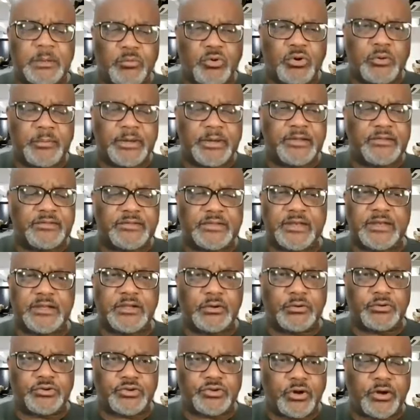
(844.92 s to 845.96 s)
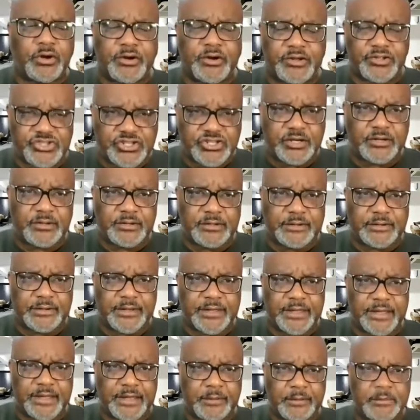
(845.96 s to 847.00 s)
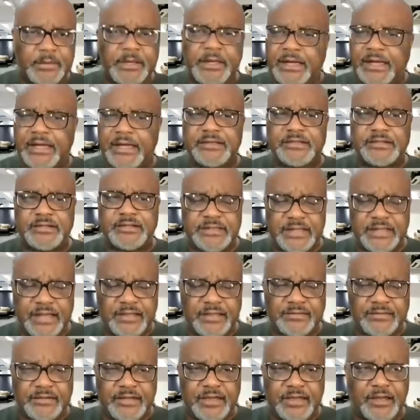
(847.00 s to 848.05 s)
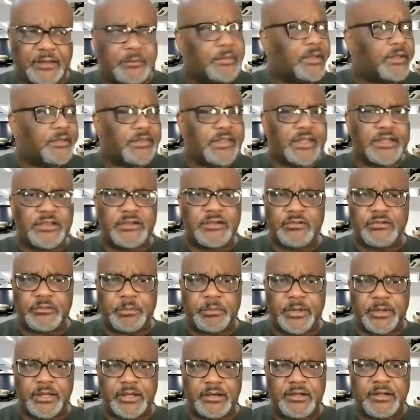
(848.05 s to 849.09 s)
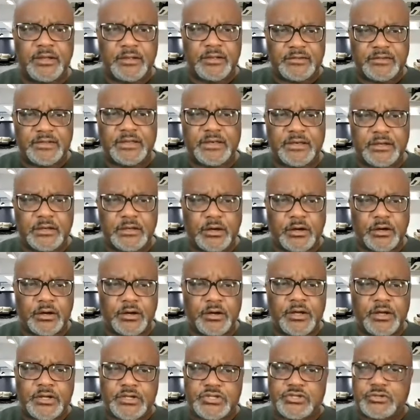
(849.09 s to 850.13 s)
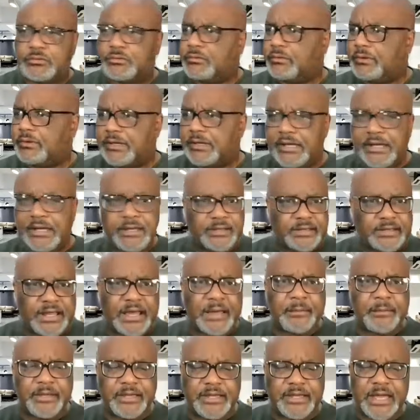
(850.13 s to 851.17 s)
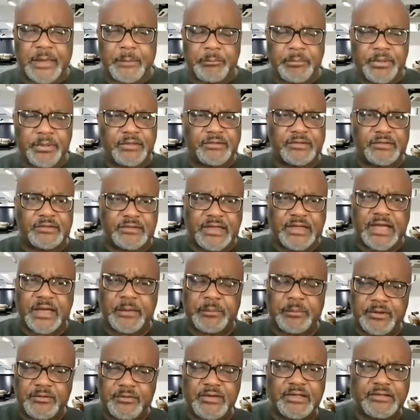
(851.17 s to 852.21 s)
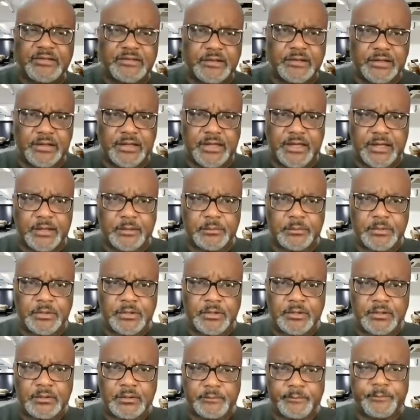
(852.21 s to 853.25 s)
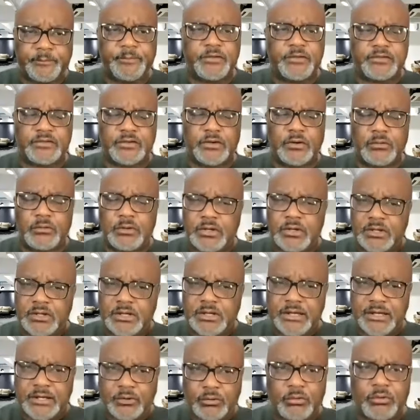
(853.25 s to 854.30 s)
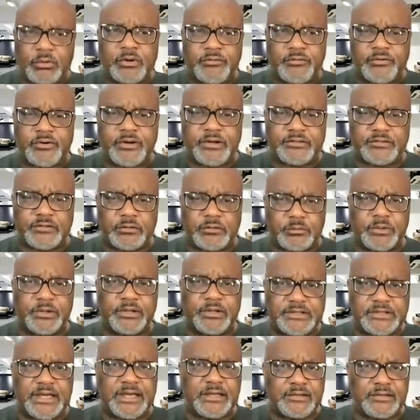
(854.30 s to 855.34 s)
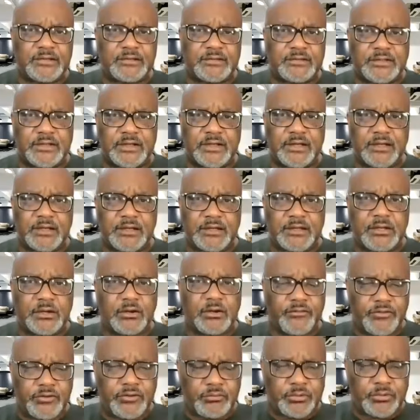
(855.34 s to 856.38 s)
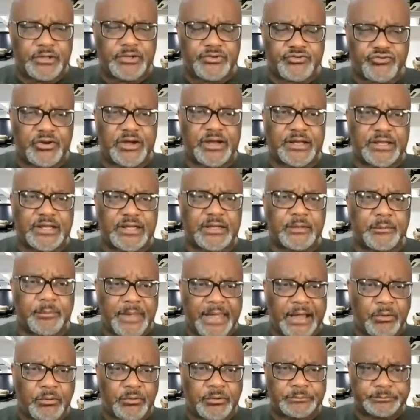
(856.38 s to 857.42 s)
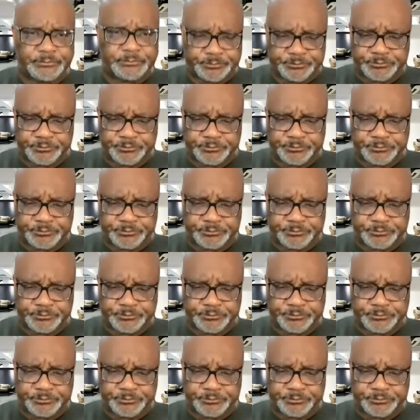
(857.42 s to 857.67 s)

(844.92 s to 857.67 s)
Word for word: more money sending your daughter to cheerleading camp and to dance camp than you spend sending her to economic camp, business camp, investing camp. So, in order for us to really take this thing, you know, if you're really trying to get power,